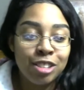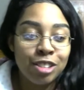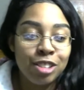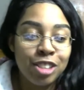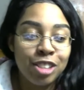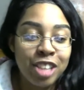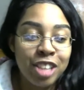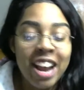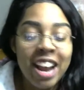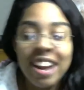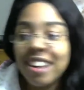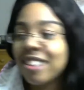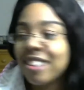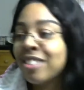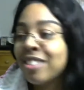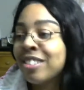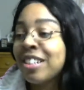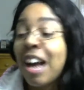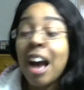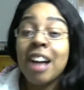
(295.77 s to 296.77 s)

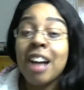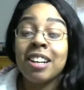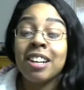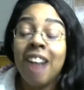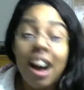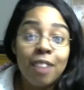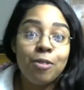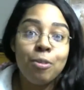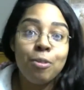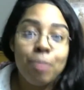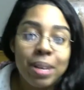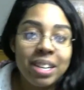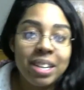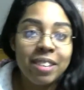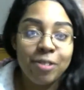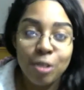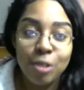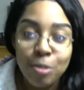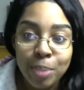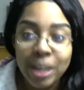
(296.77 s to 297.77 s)
chairs. God forbid
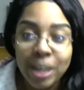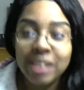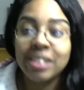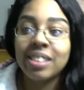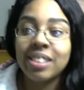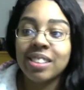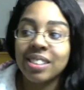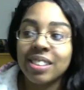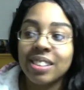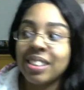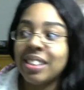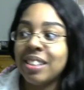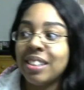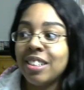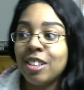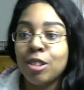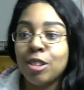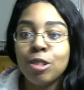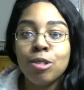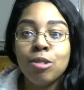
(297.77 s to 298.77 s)
if you basically
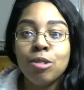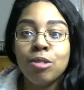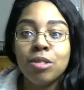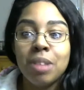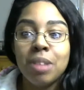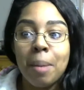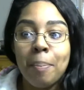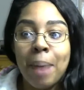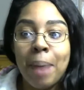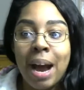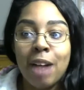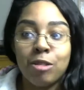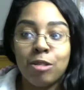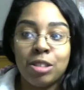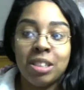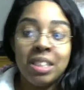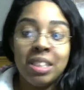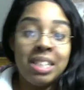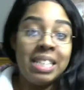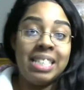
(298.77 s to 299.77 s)
lose a
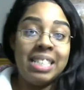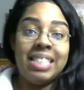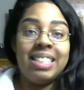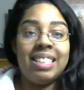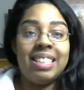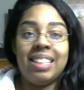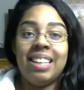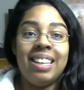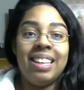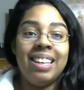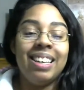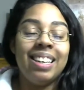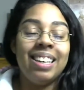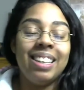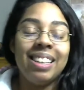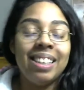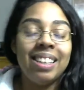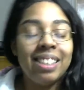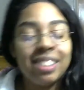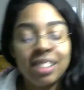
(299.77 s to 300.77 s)
bout. It
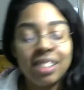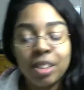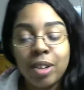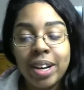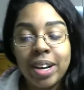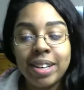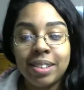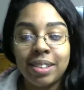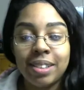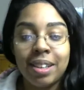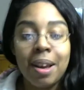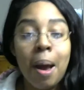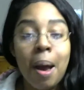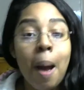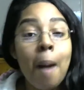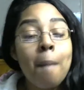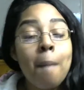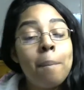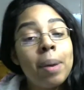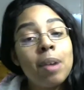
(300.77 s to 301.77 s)
is crazy.
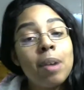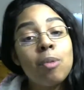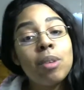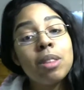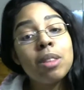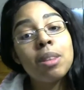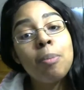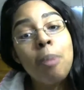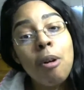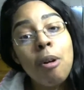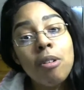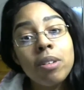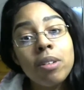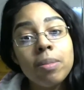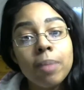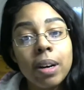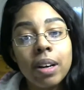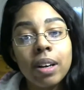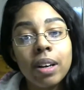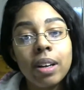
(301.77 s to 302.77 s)
But with the
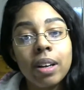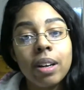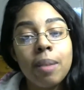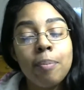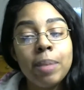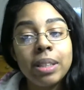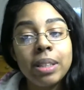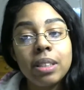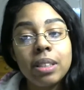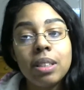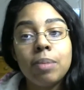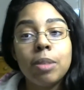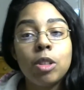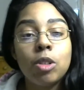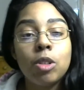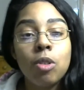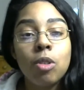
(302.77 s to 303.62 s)
Pokemon mid-season